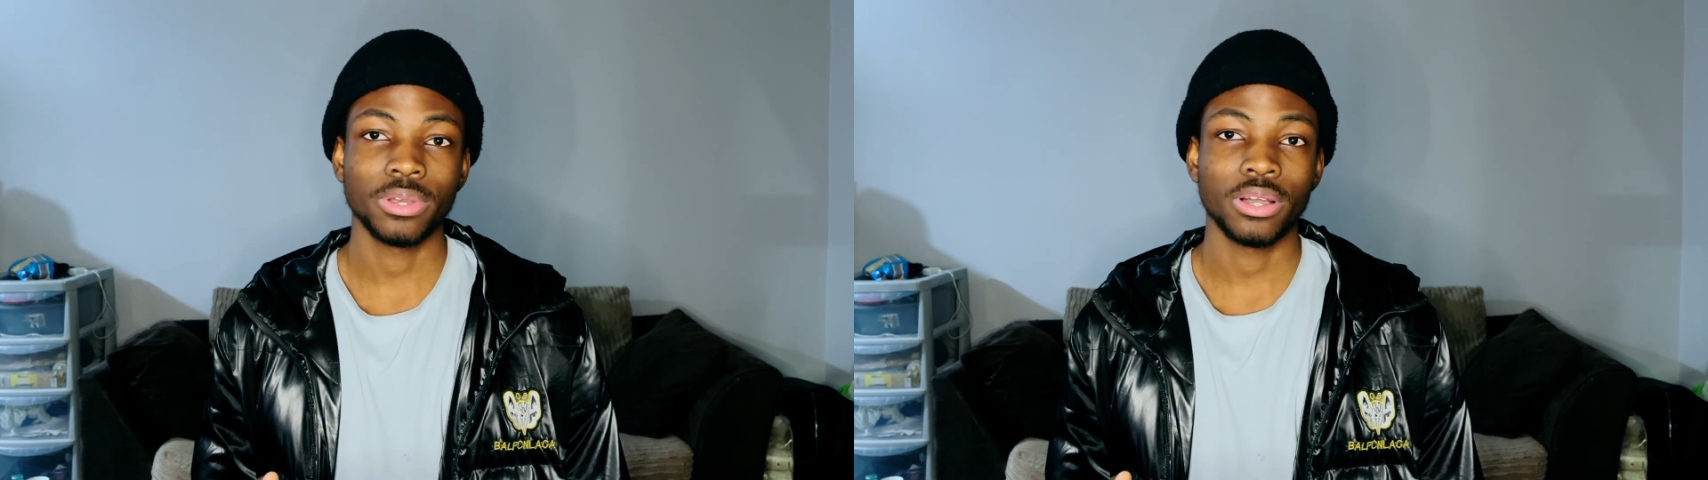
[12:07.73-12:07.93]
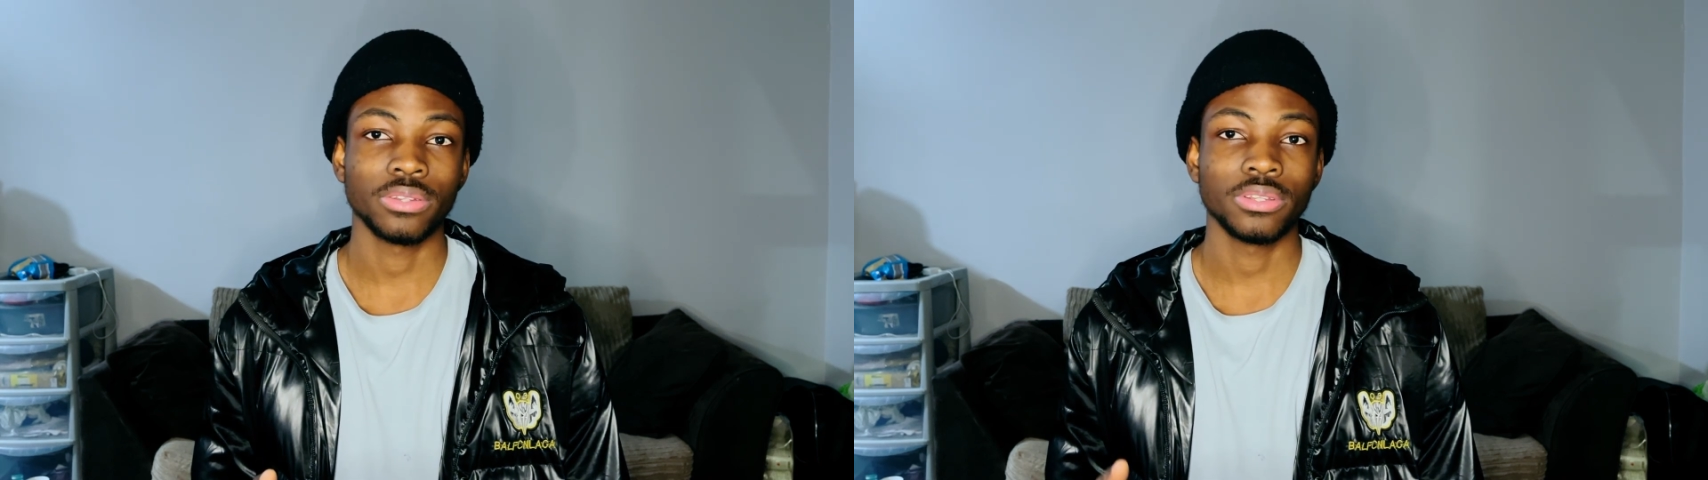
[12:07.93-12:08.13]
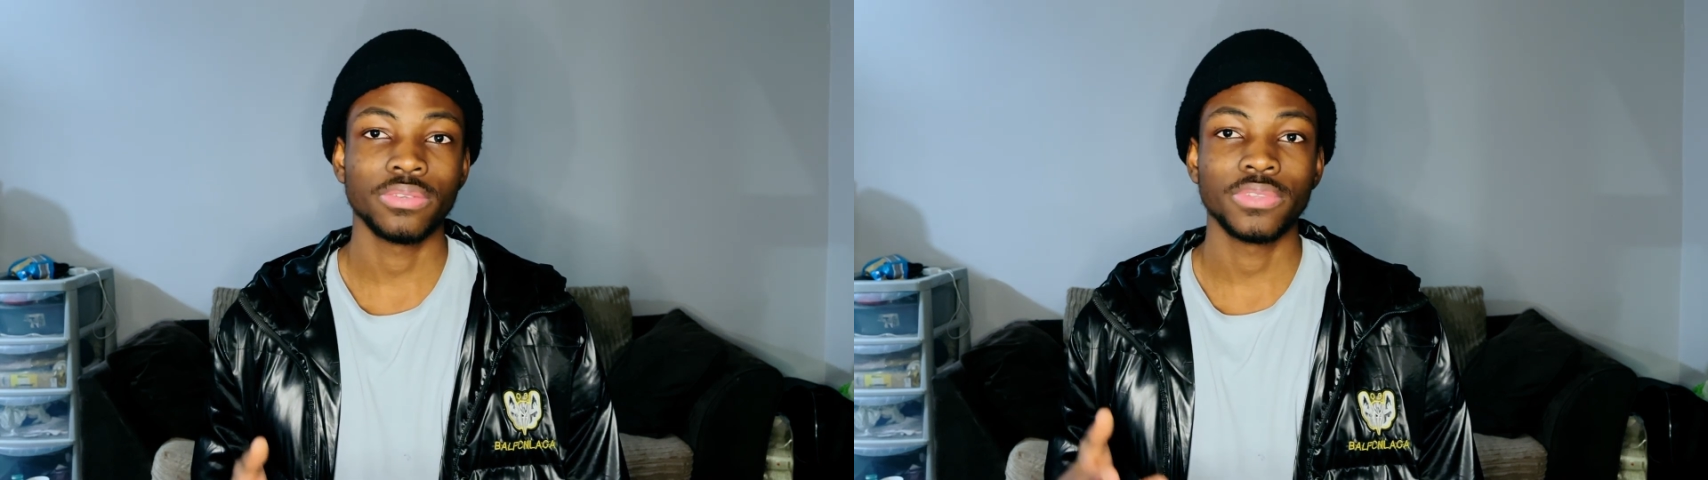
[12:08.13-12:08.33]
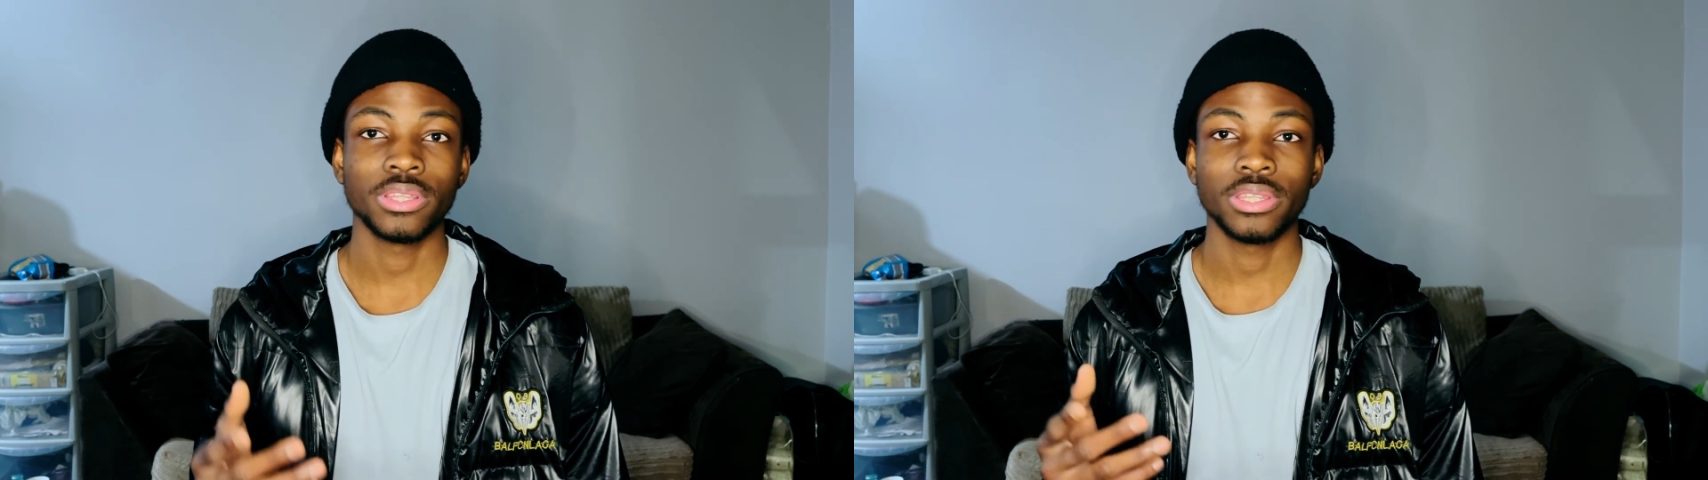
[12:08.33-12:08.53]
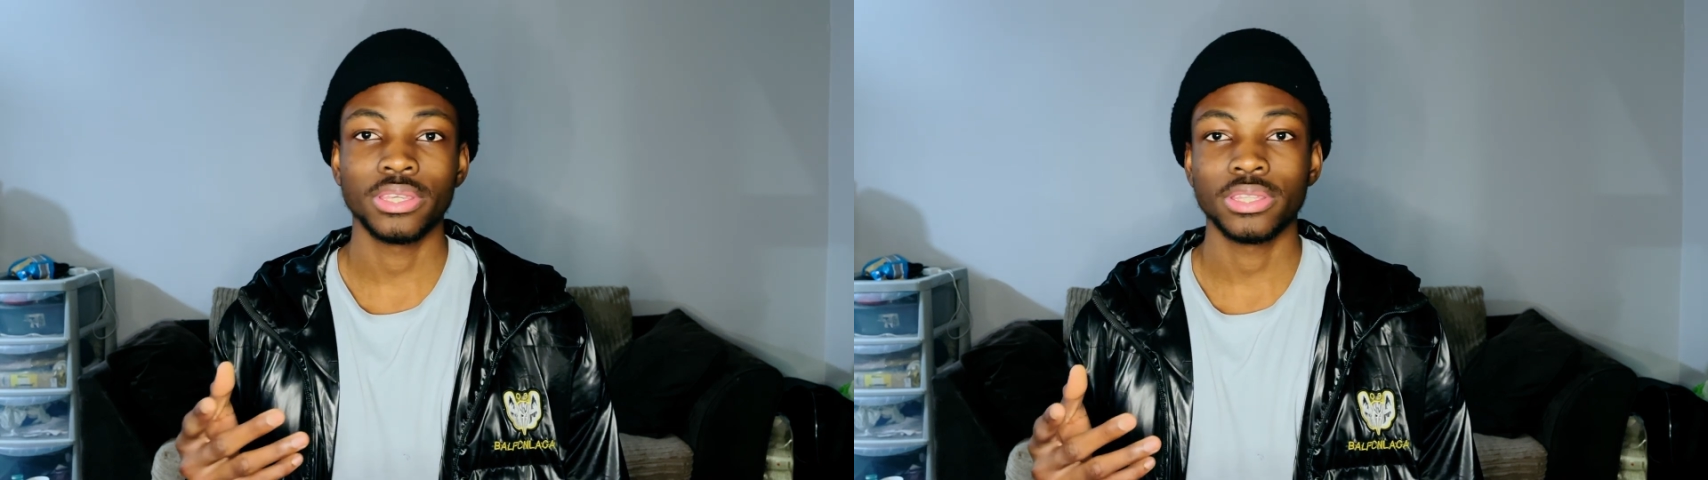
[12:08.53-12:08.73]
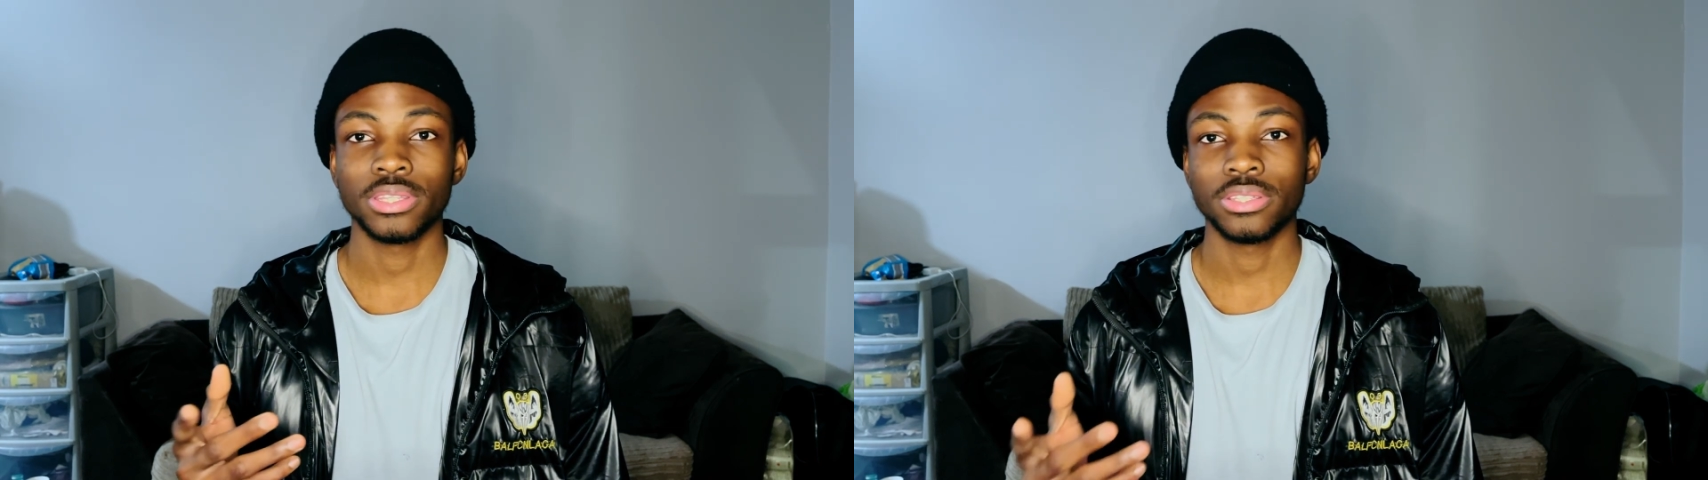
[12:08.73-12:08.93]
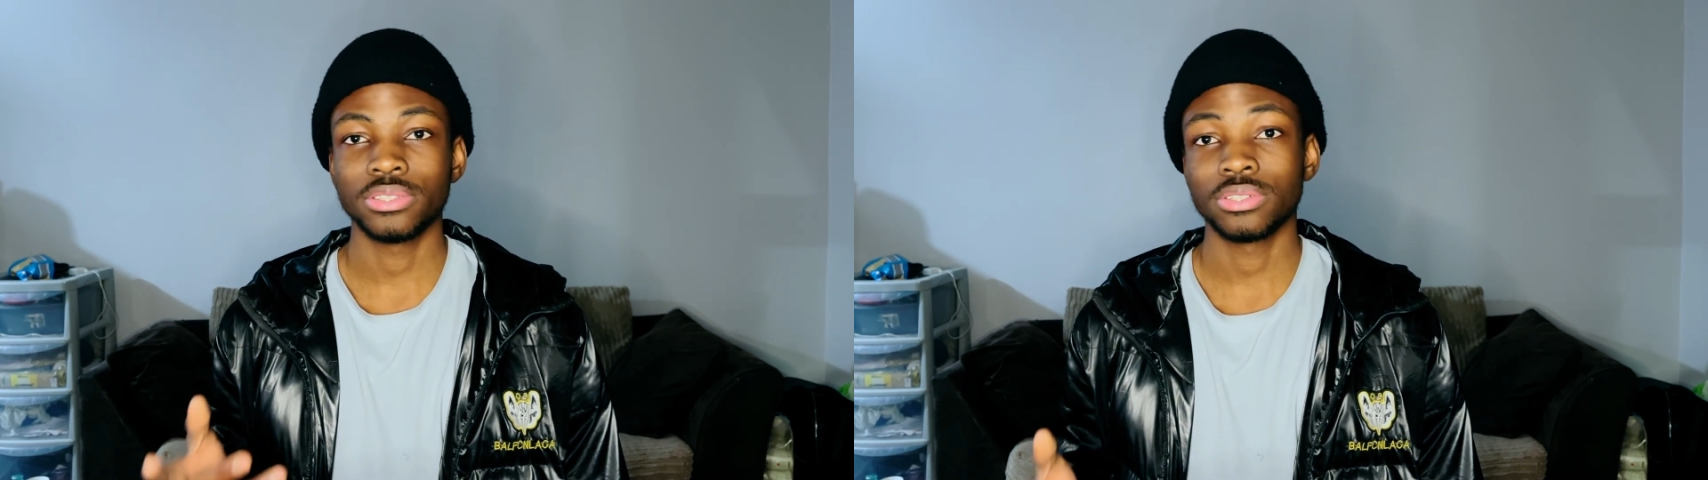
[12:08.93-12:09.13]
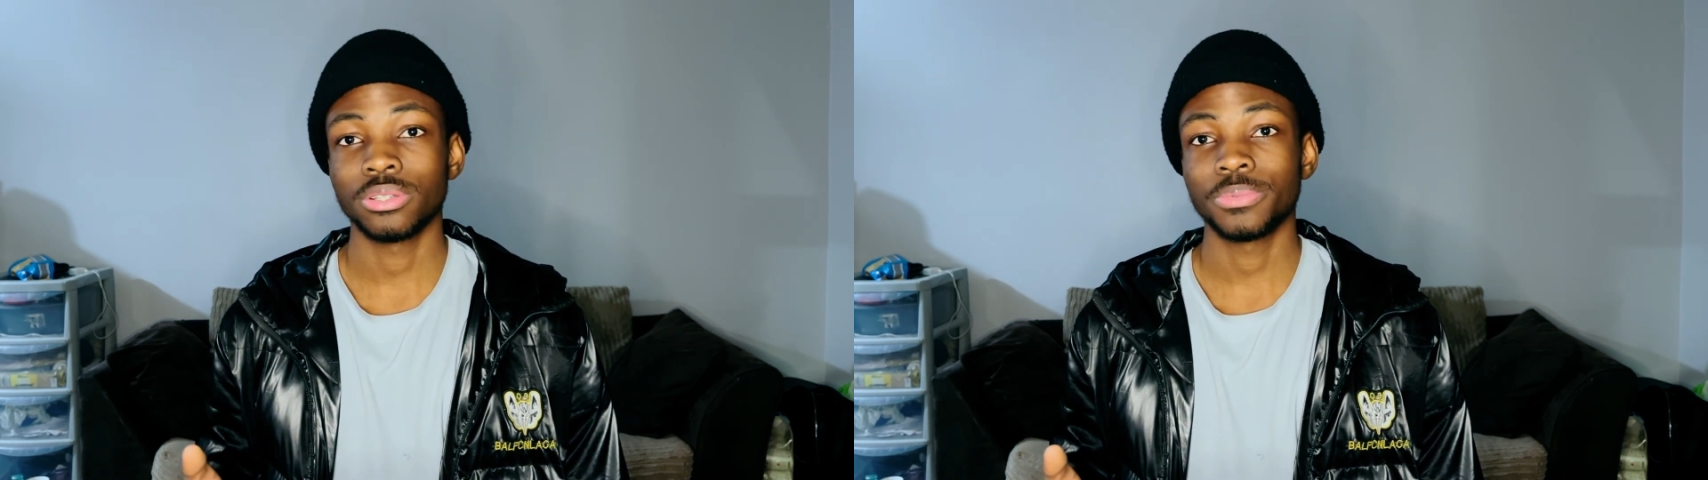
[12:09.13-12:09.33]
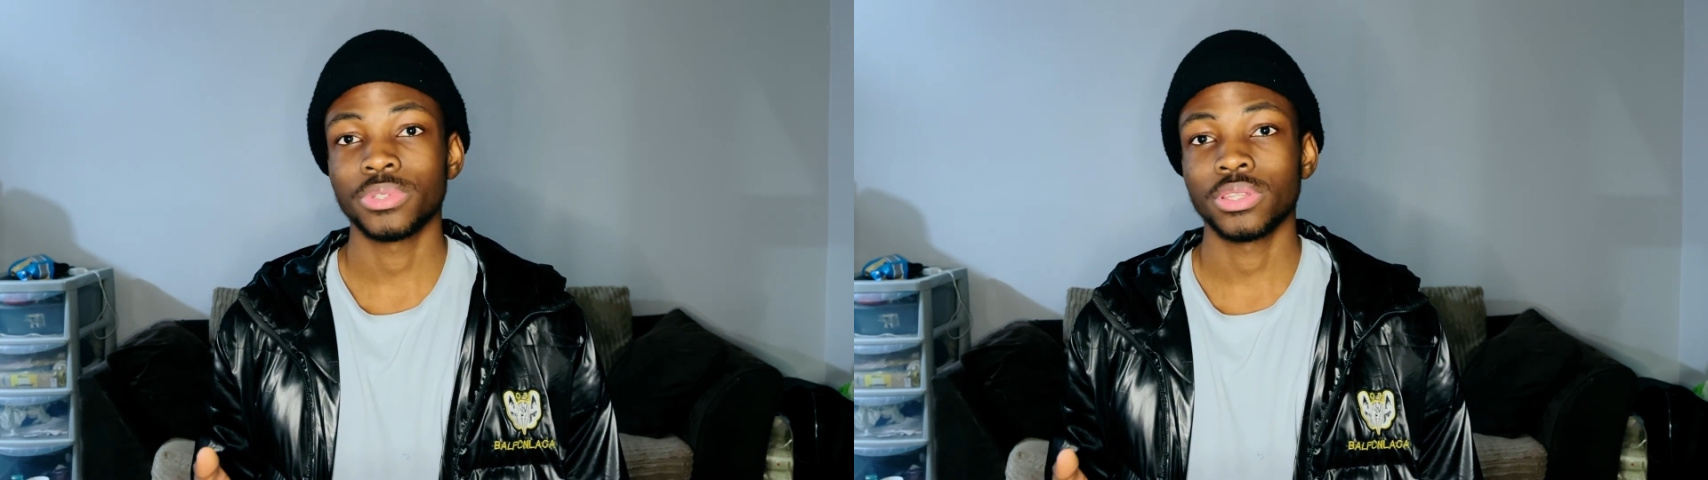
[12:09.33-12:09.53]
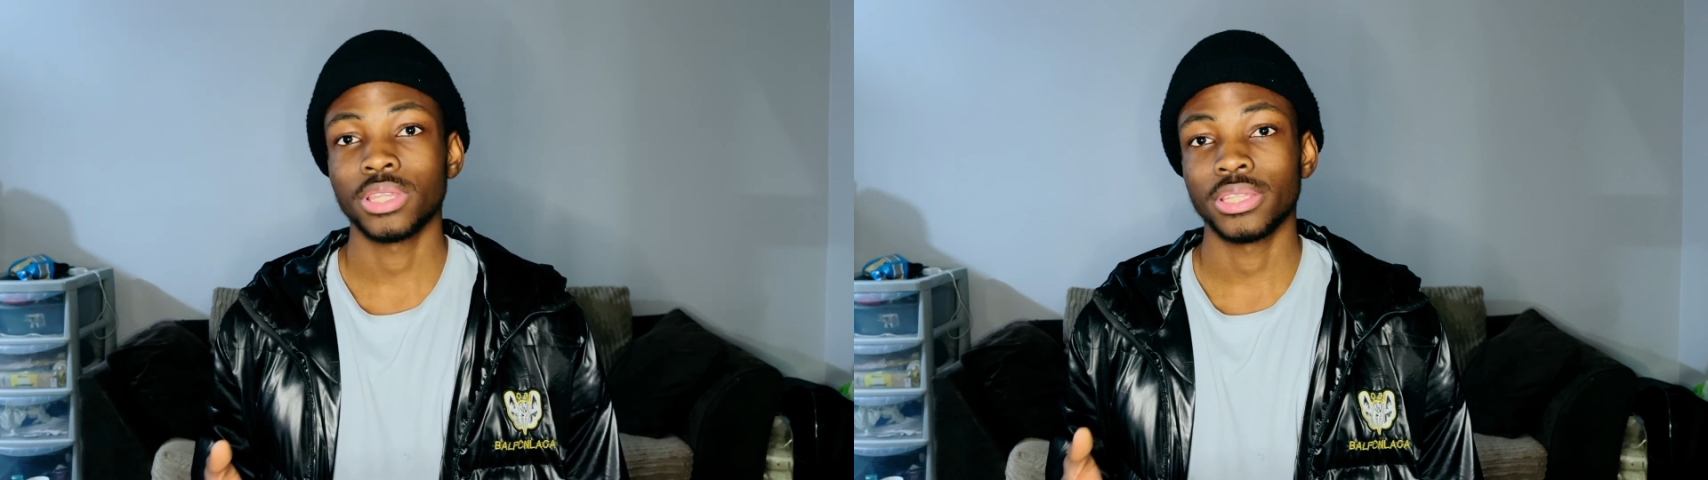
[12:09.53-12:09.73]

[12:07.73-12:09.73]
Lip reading: I'll leave the link in the description